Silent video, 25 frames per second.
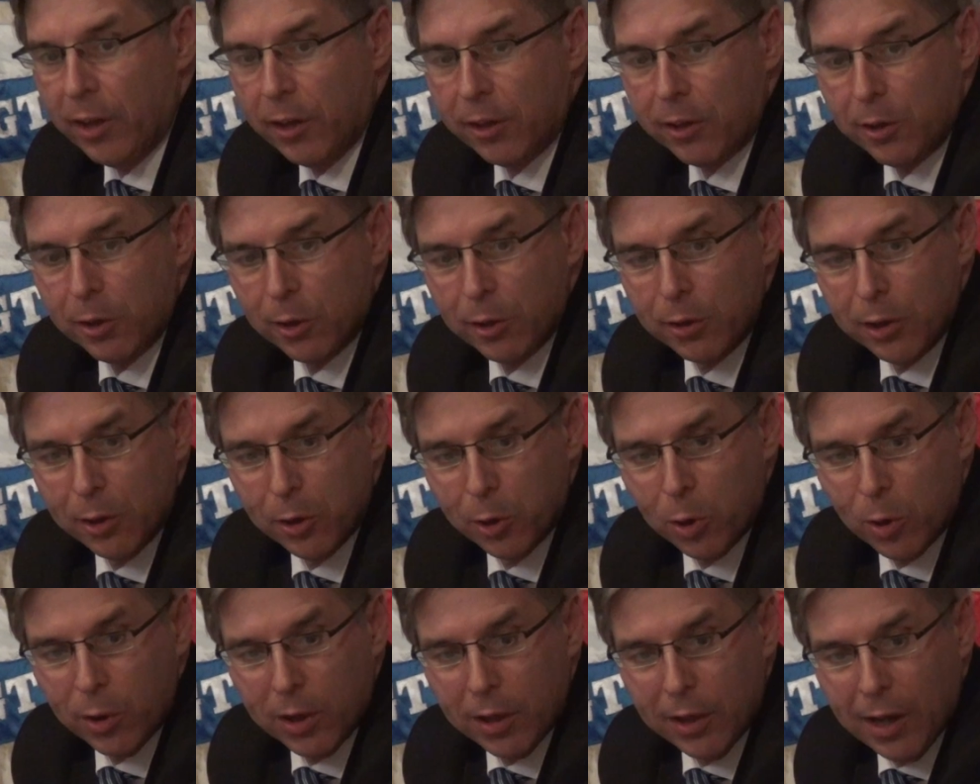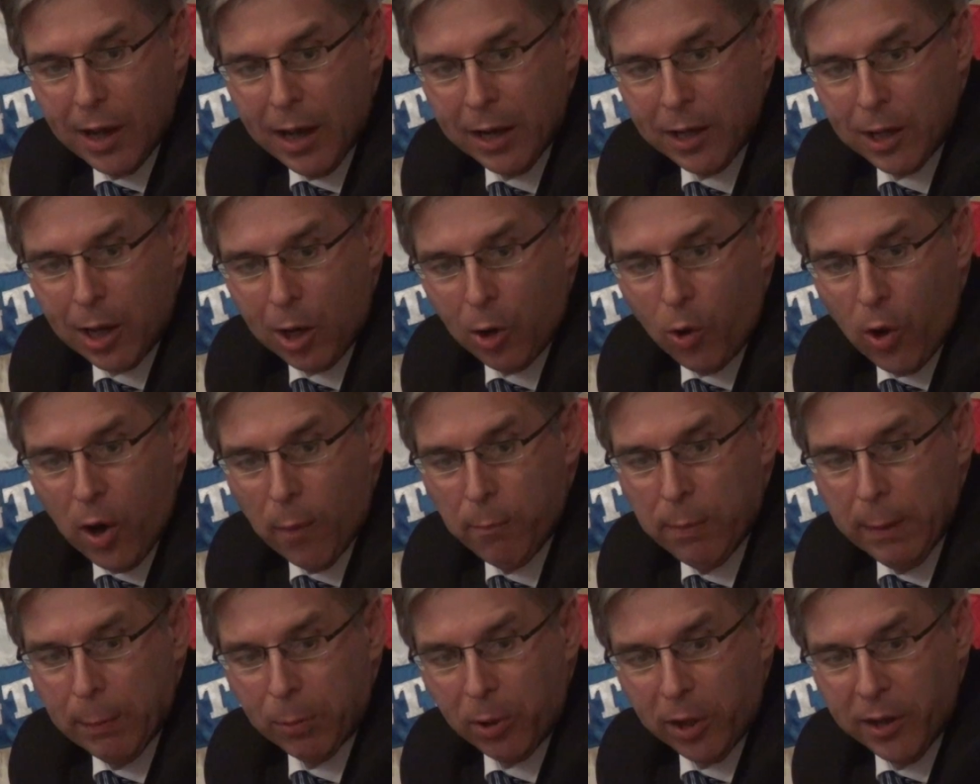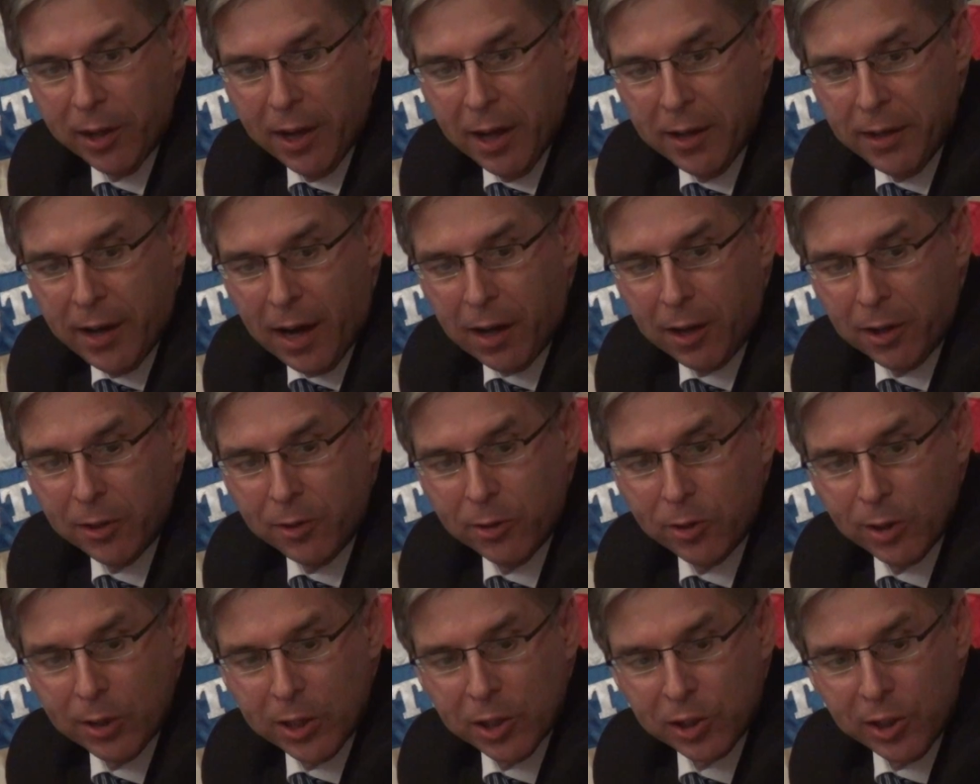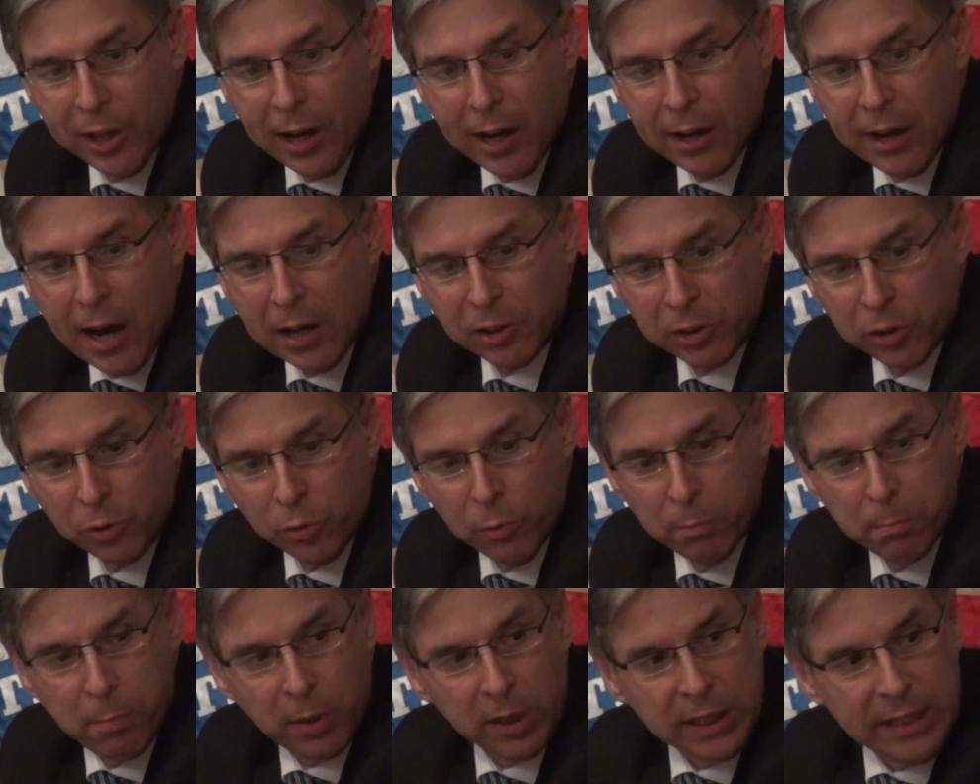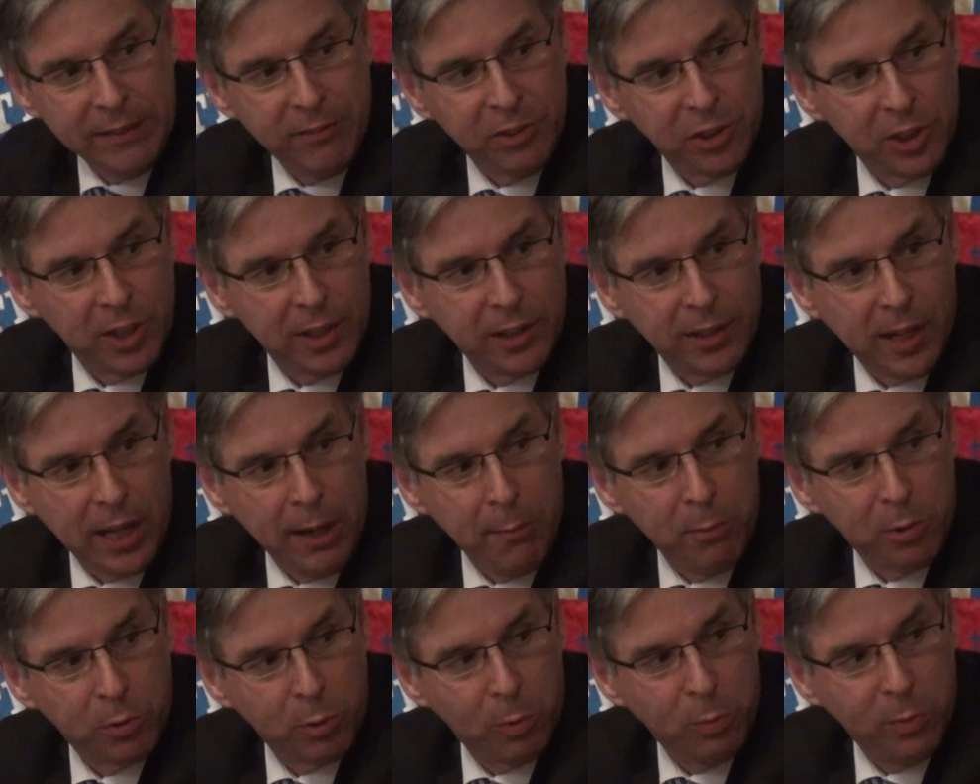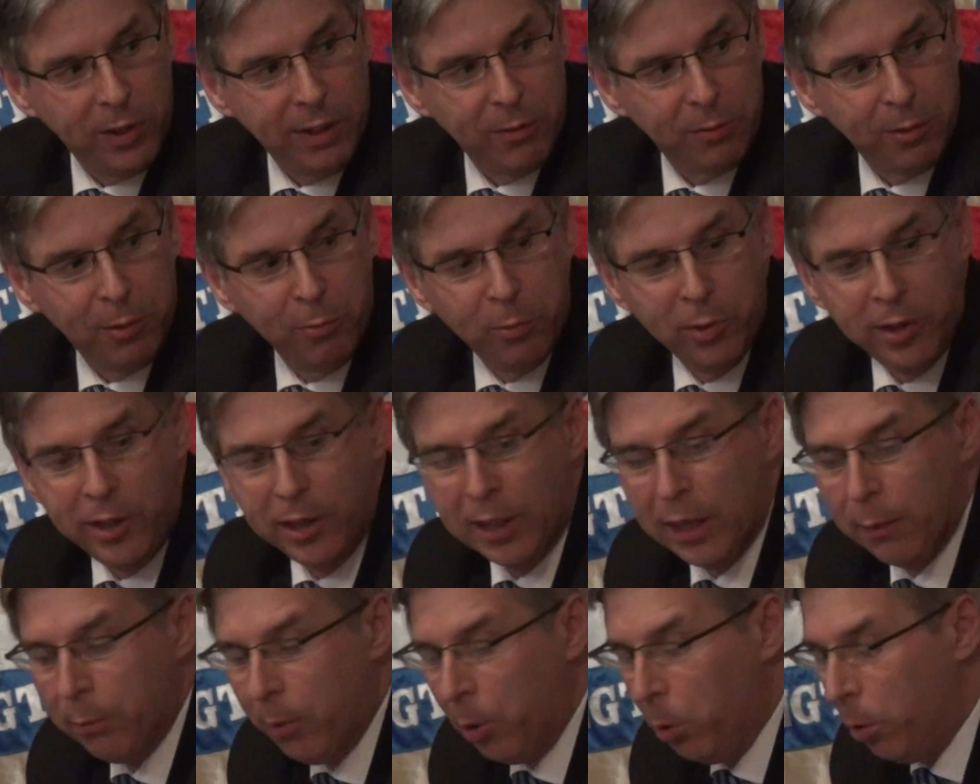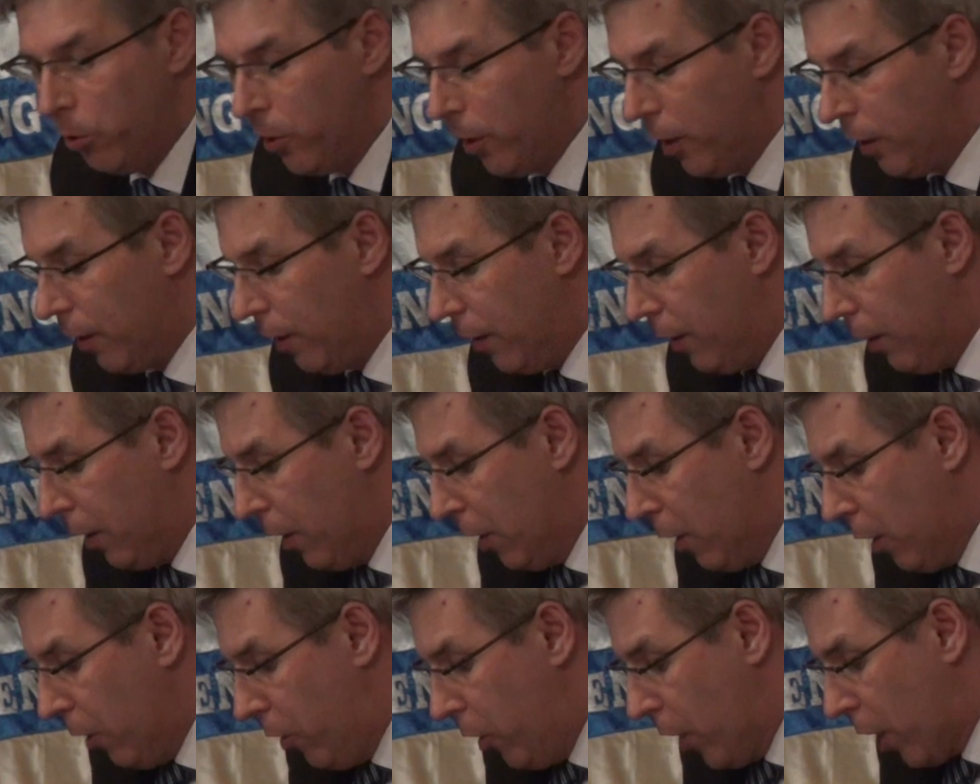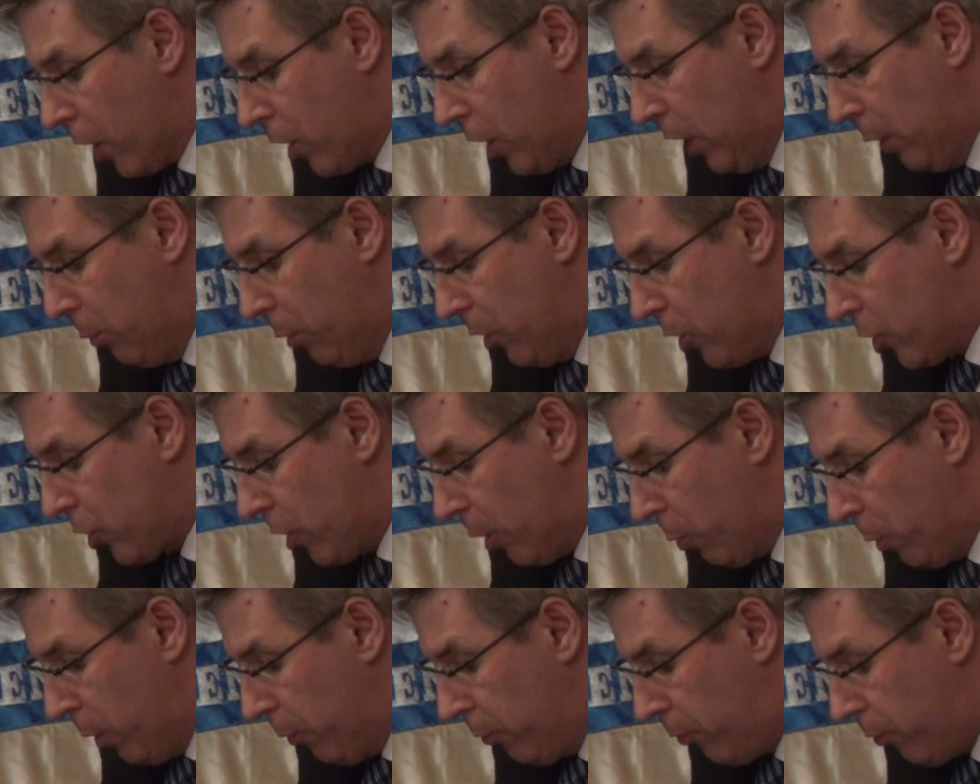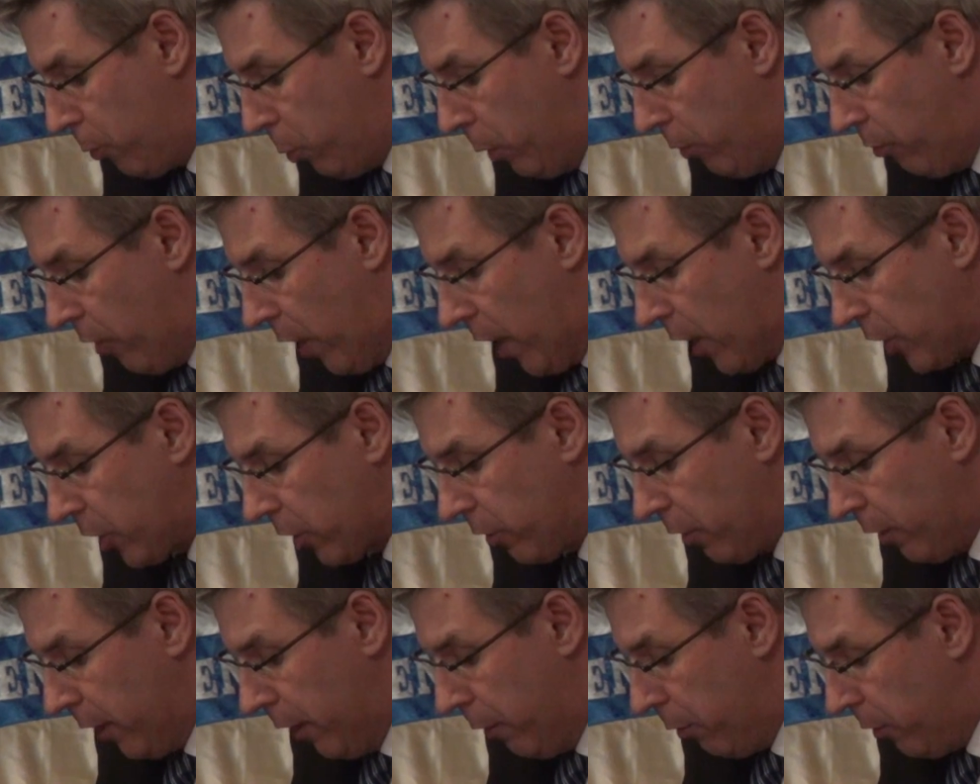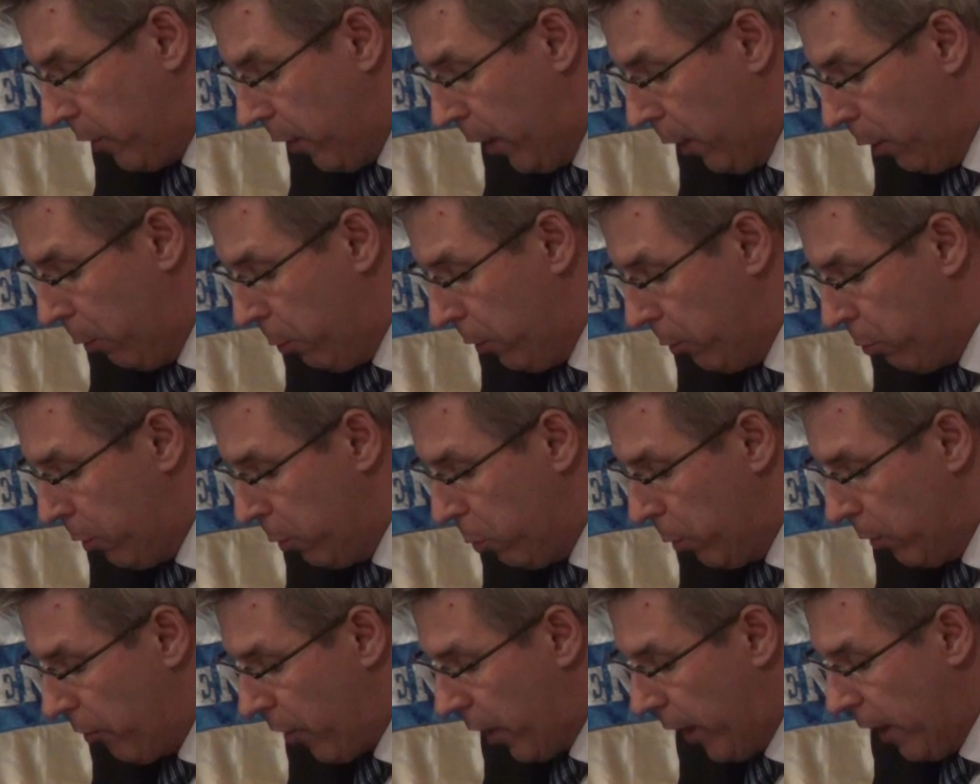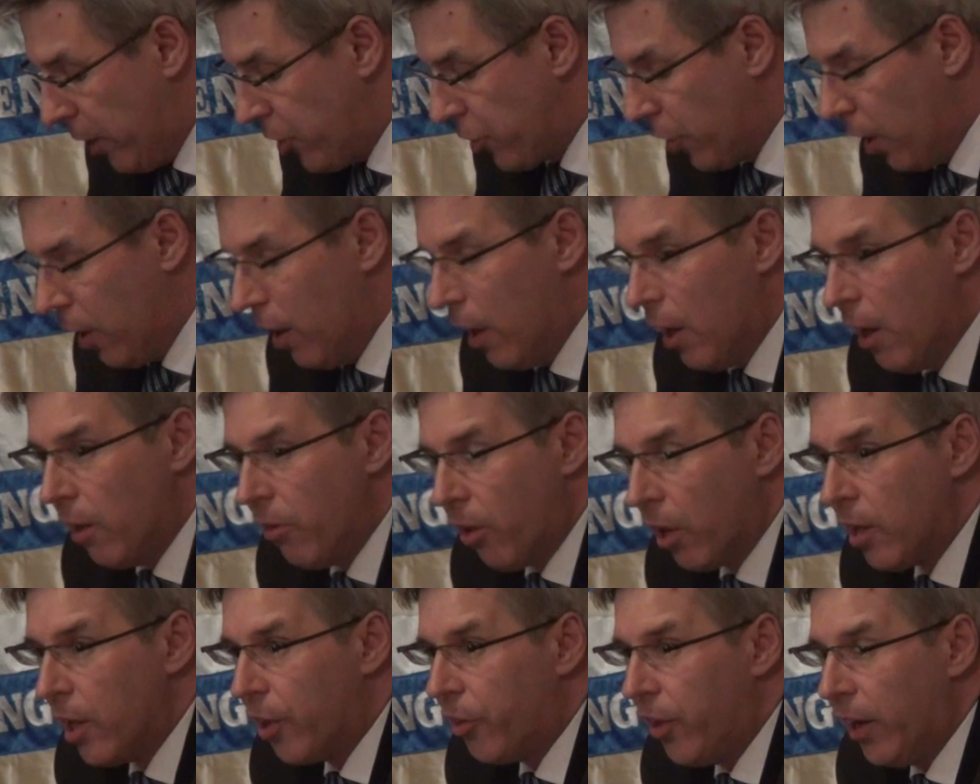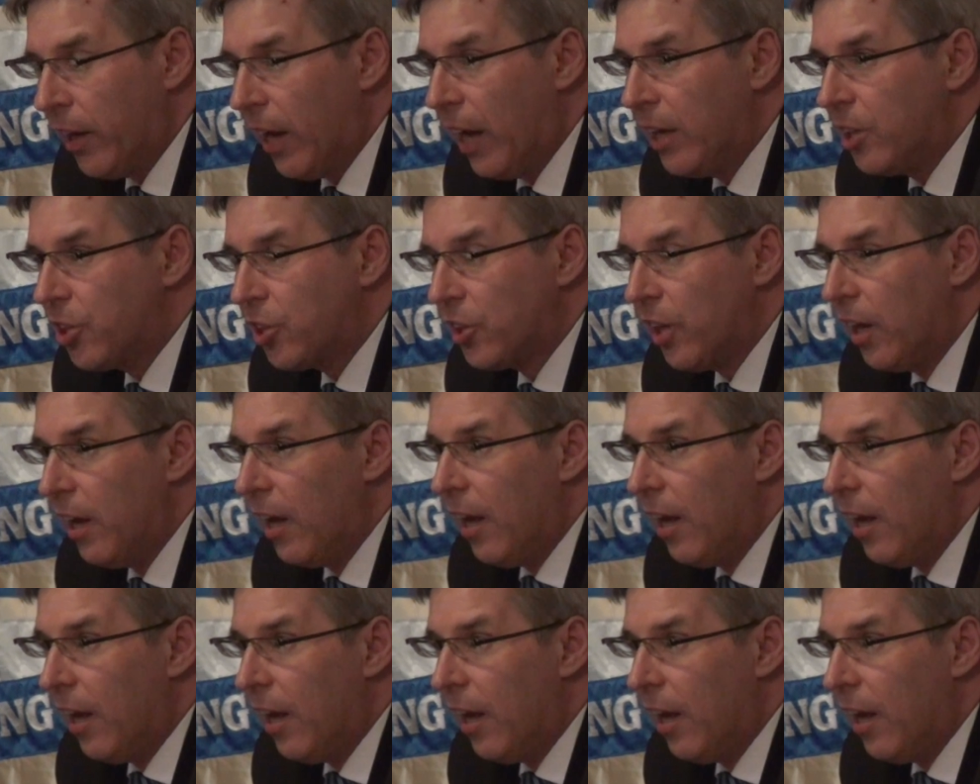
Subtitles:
think a lot of people in England say, I actually don't believe us at times when we hear about the agreements that we've arranged. The other thing is,